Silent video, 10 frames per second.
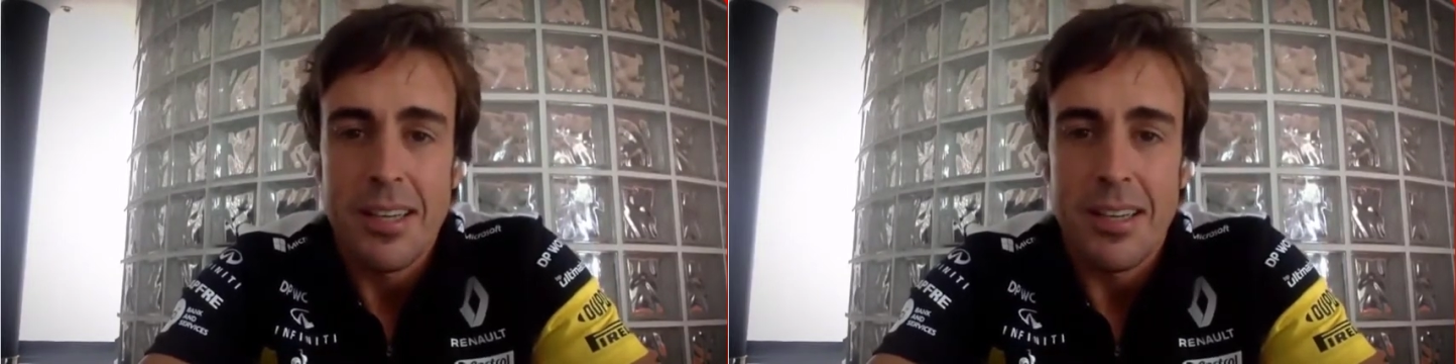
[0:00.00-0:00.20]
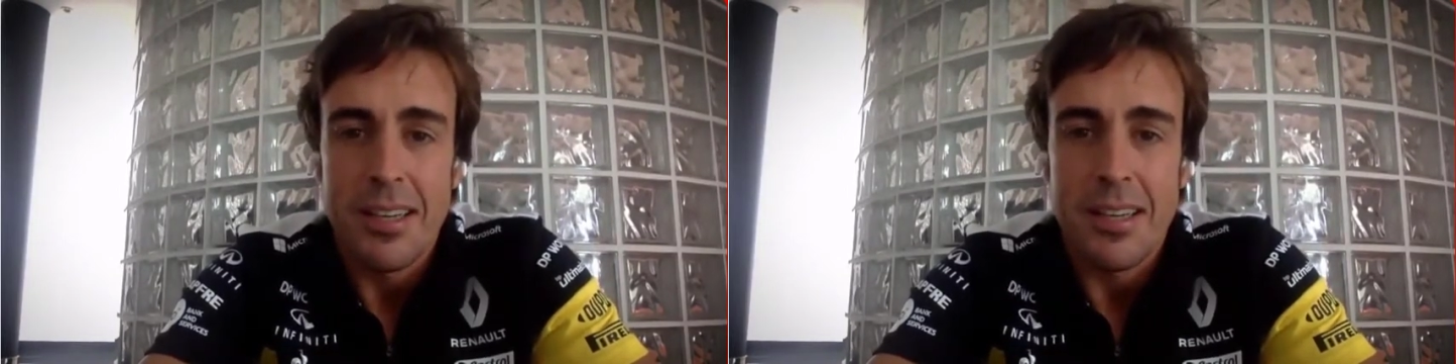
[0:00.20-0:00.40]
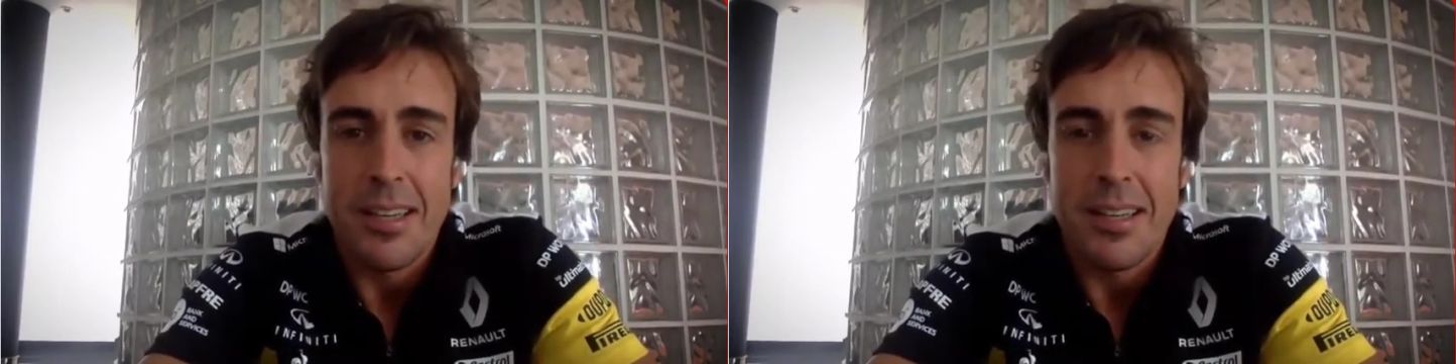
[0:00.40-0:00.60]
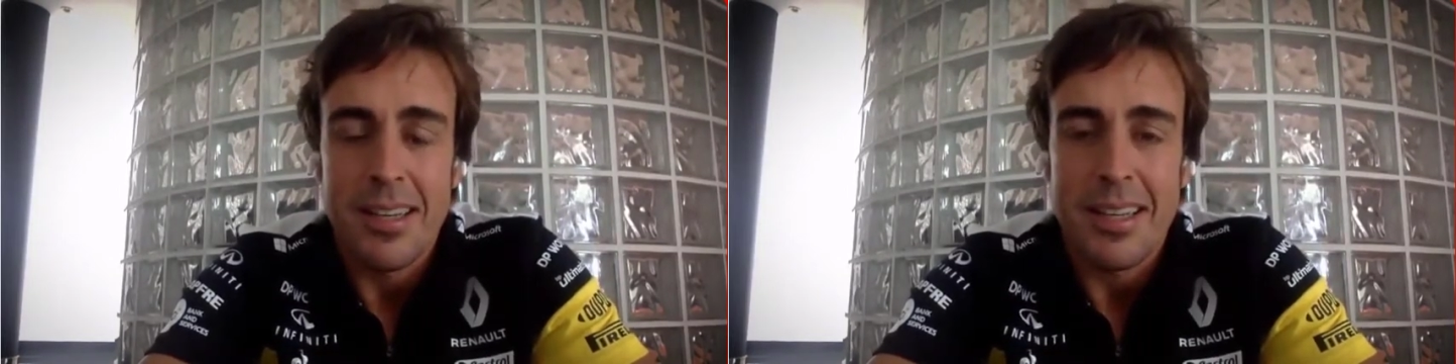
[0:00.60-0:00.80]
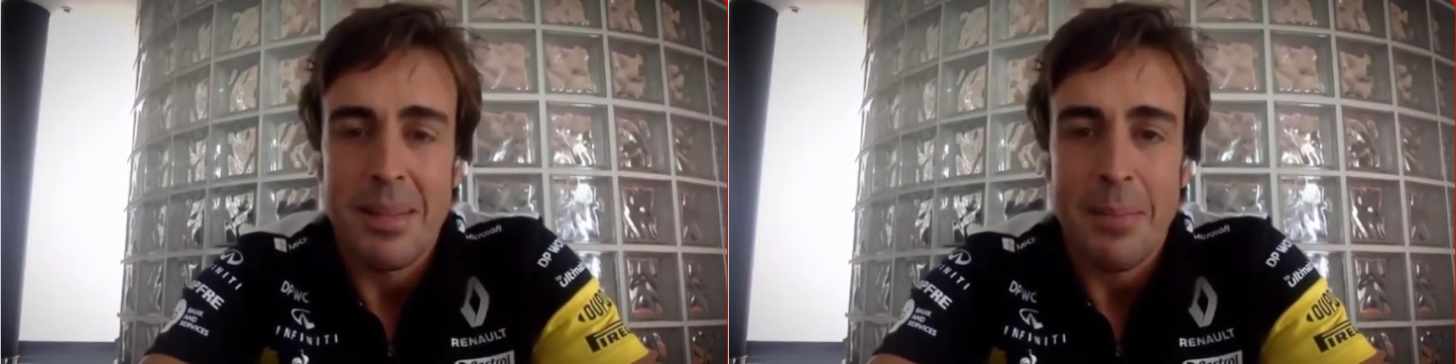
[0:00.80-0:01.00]

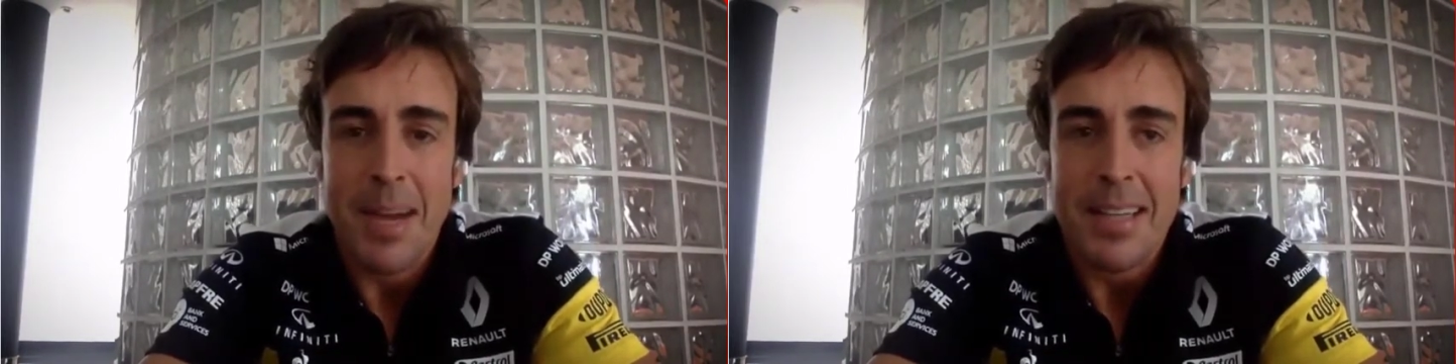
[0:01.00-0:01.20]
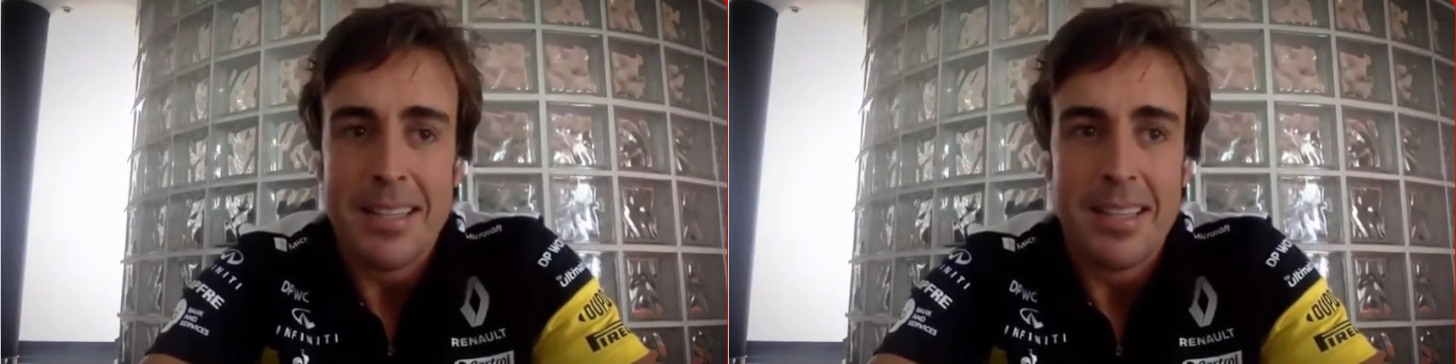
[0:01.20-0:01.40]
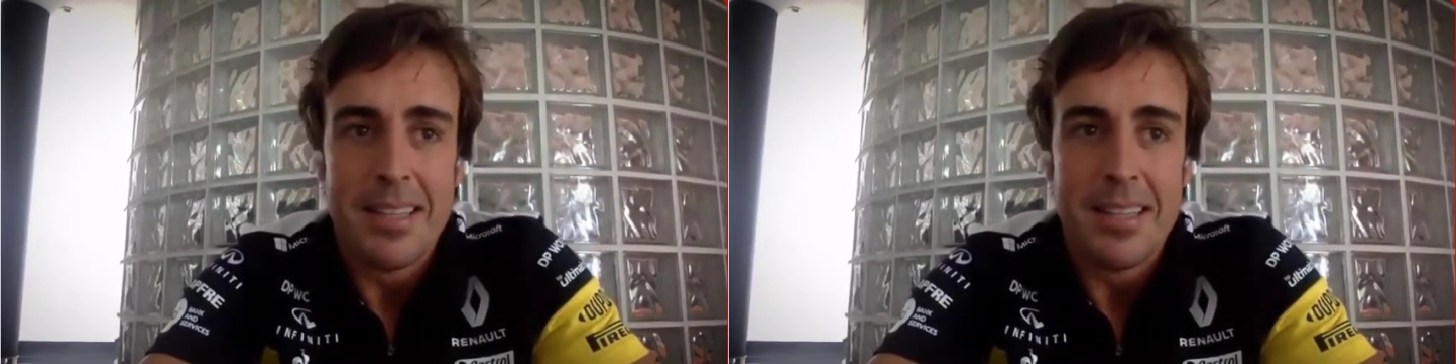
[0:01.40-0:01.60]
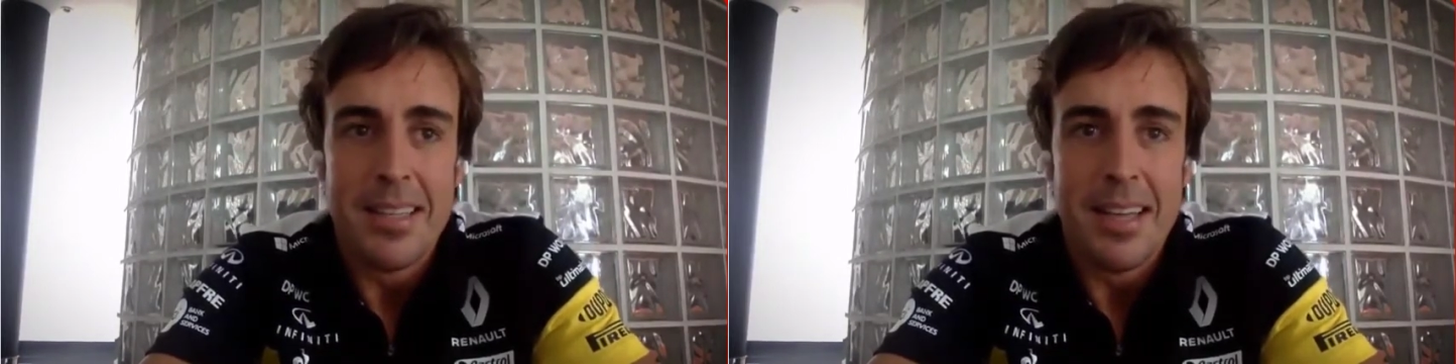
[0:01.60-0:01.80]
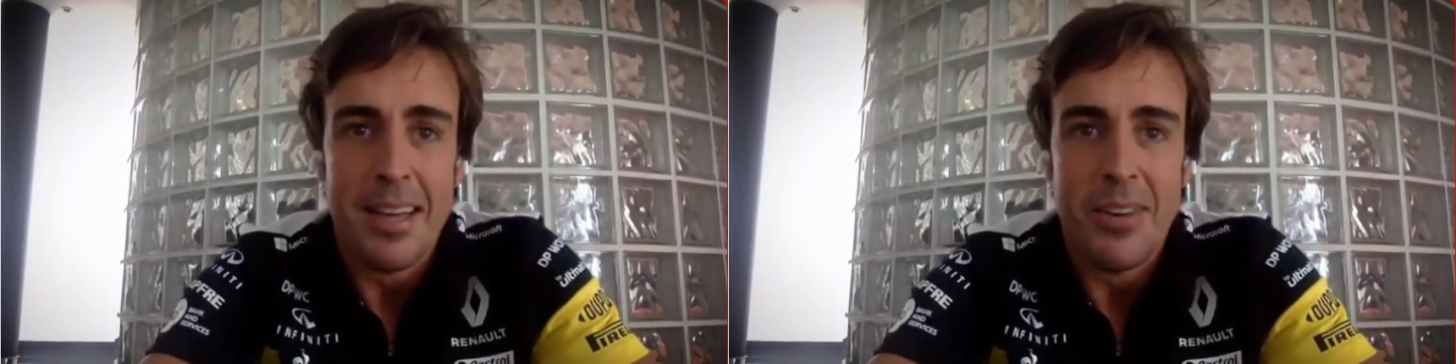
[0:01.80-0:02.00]
in the past, and
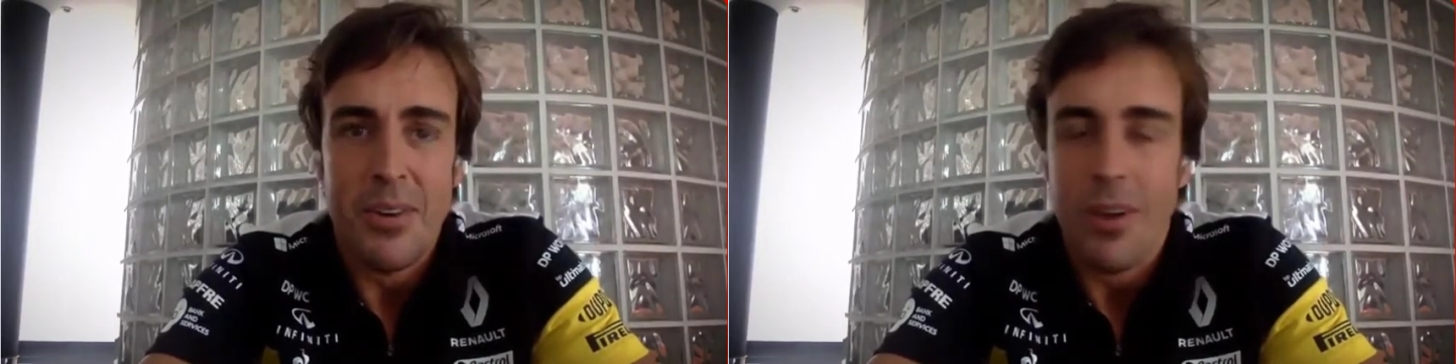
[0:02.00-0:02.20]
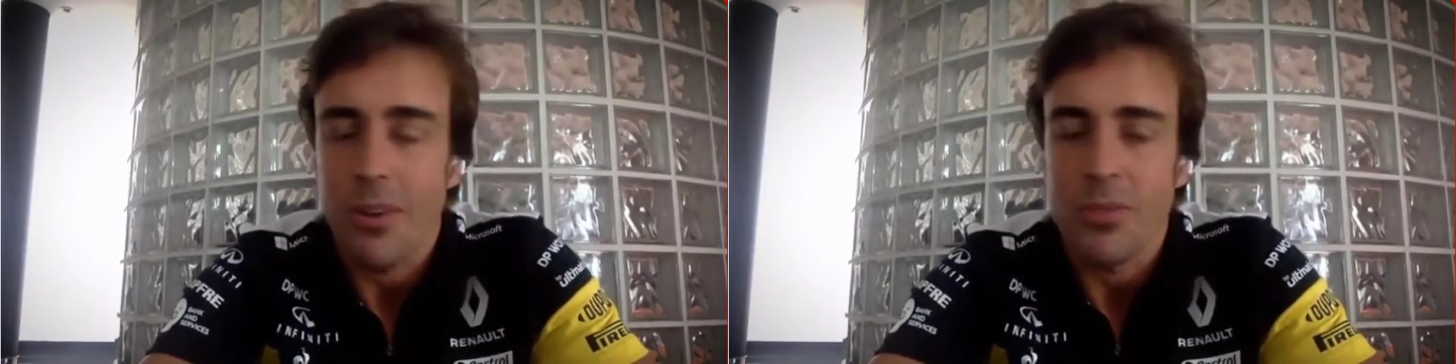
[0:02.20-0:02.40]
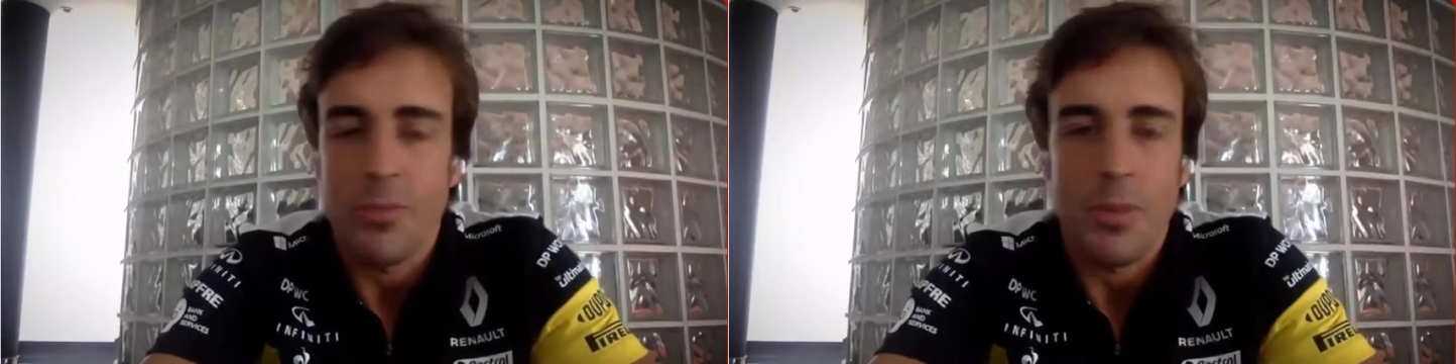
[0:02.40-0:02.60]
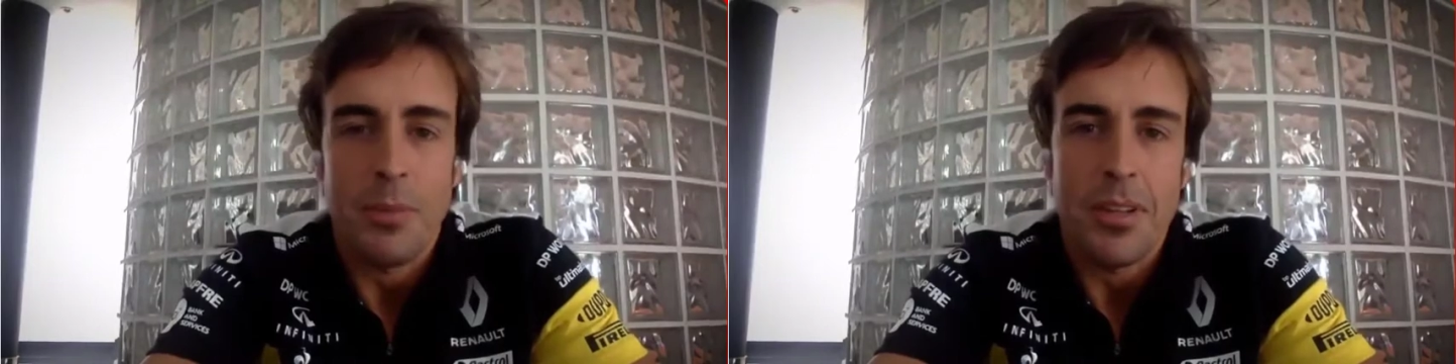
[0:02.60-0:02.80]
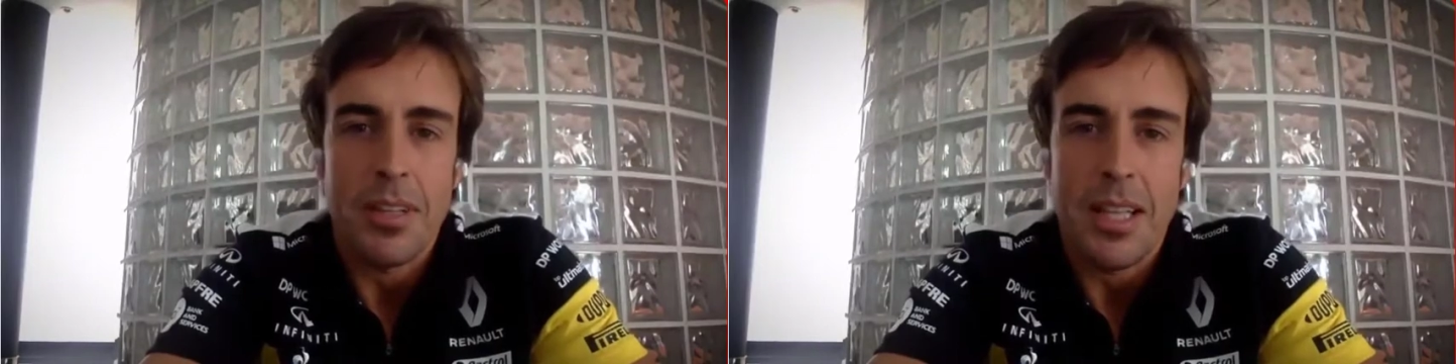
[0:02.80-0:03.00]
I know a lot of
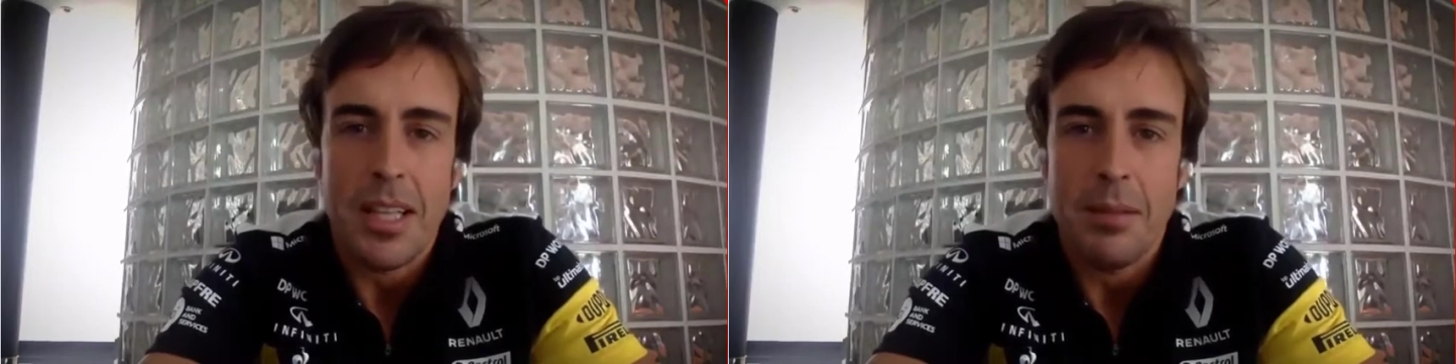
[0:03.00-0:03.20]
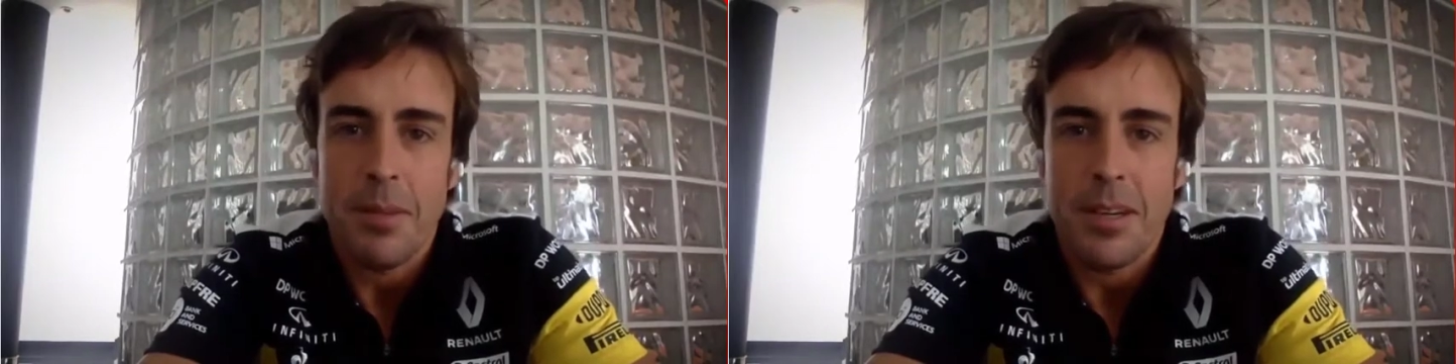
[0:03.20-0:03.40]
people in the team.